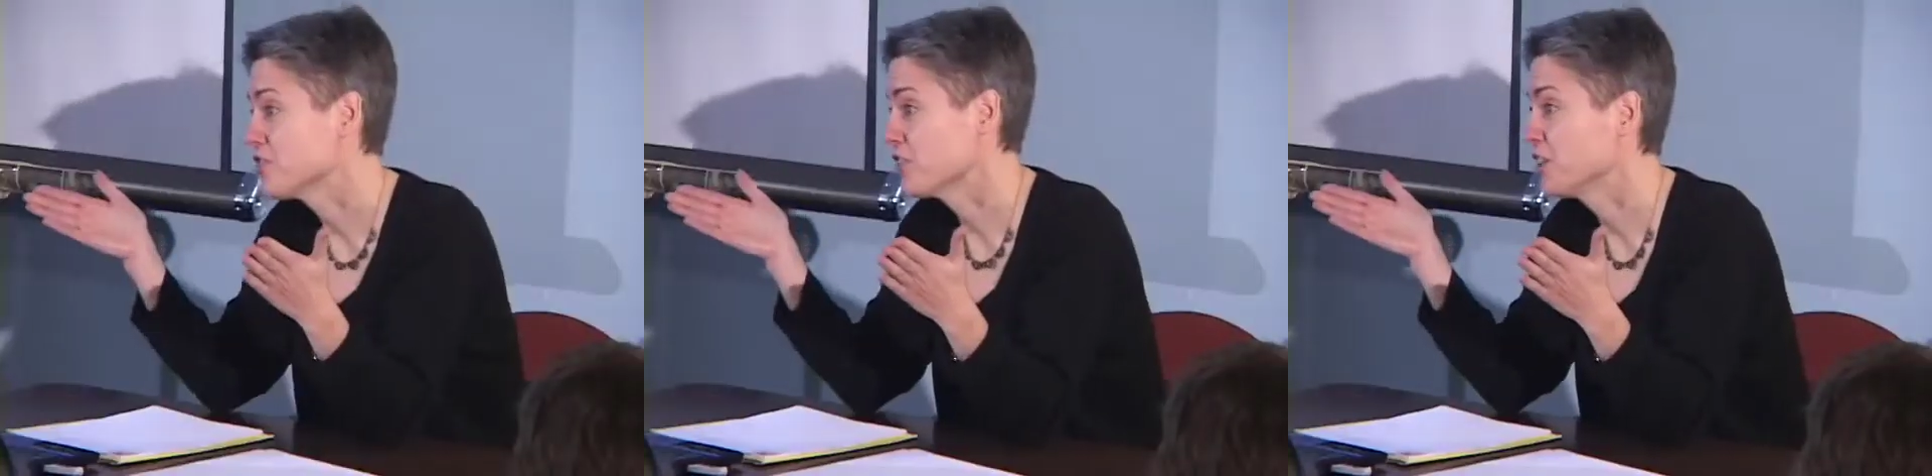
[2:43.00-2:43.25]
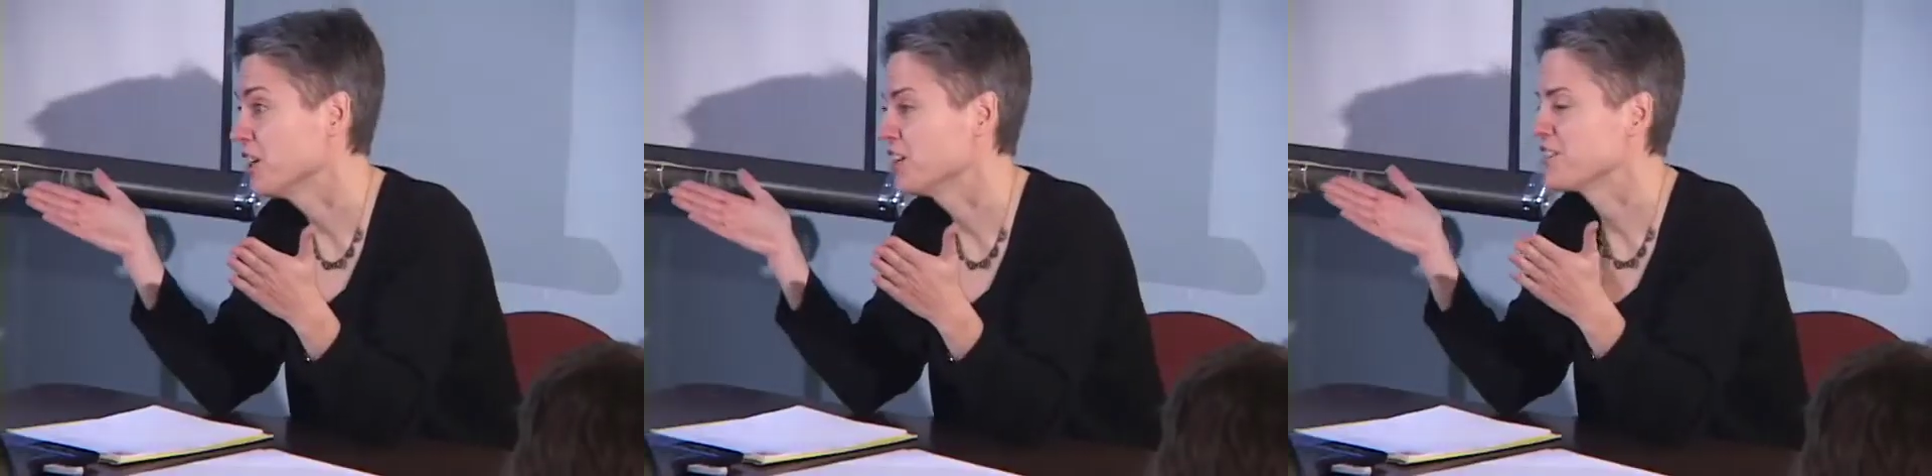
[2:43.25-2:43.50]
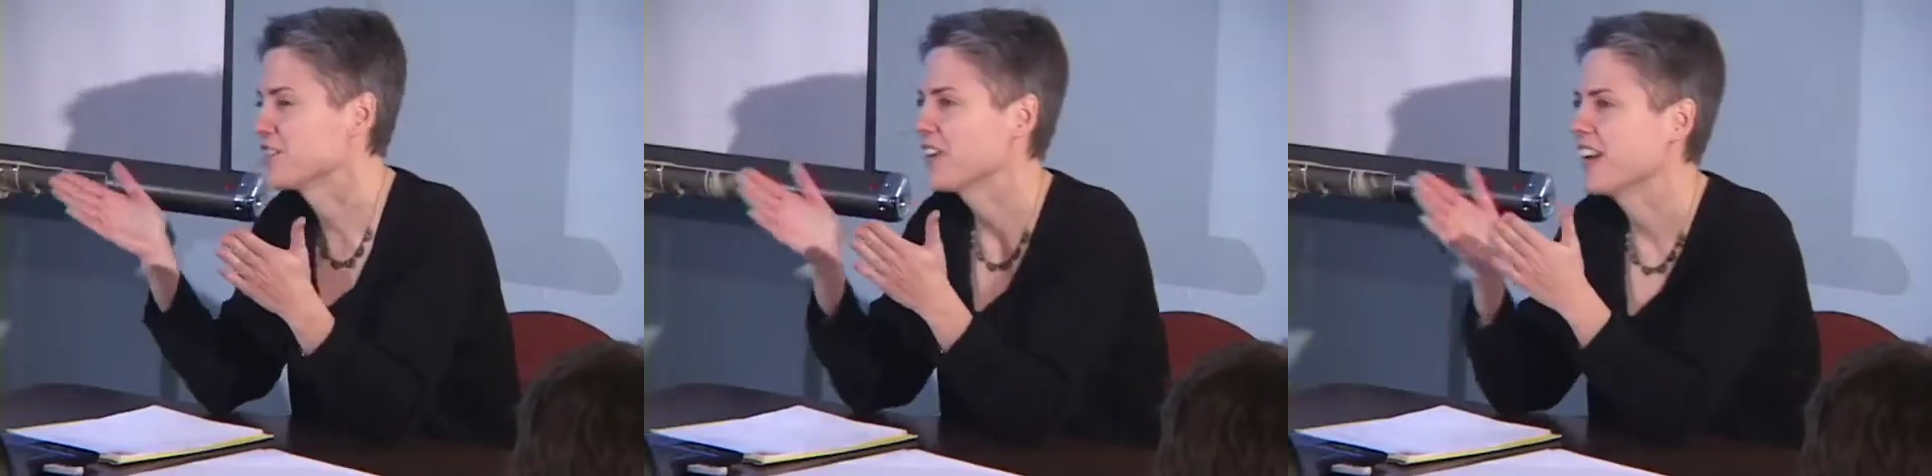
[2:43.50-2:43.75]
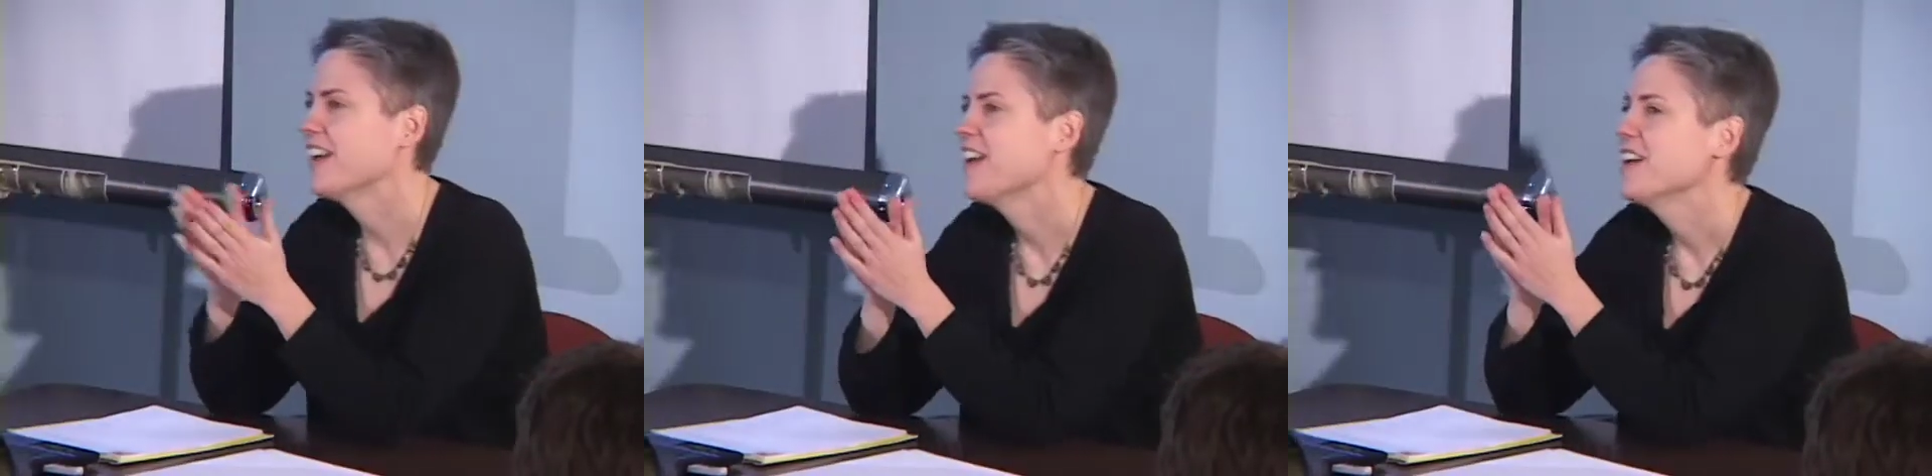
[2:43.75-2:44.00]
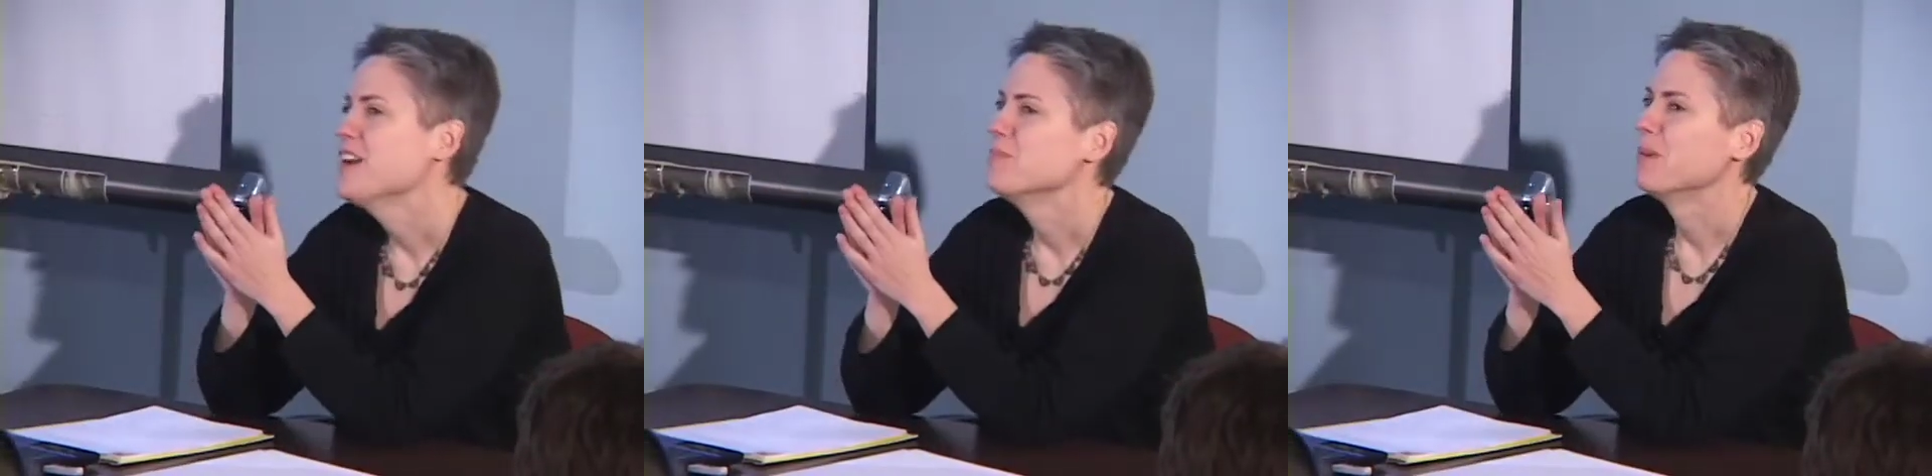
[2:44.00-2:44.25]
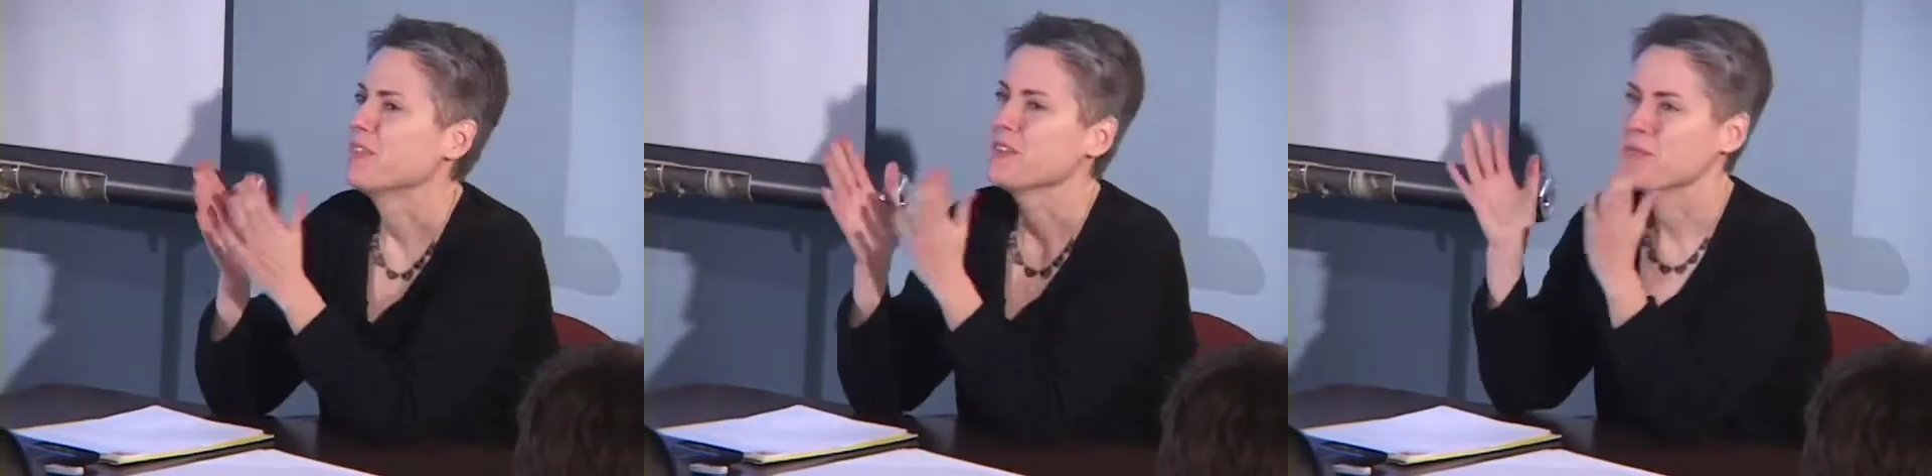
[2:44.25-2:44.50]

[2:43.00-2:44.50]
in 30 years, okay? But the,